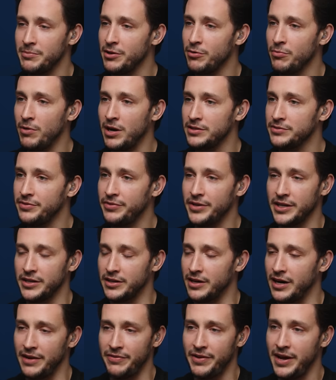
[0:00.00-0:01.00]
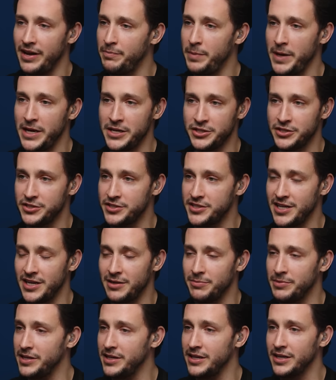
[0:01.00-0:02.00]
me a wild figure. I've had patients no.
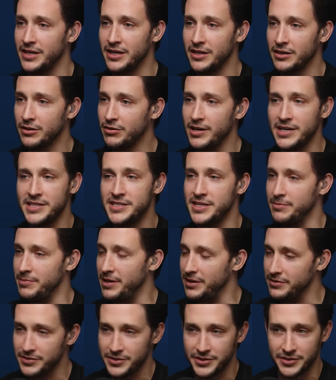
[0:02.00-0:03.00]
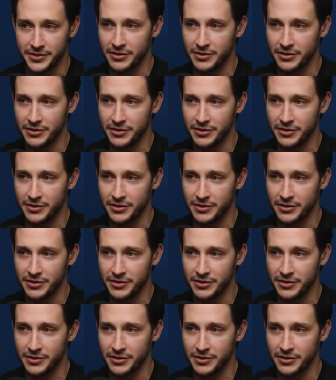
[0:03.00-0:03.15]
tell me crazy amounts.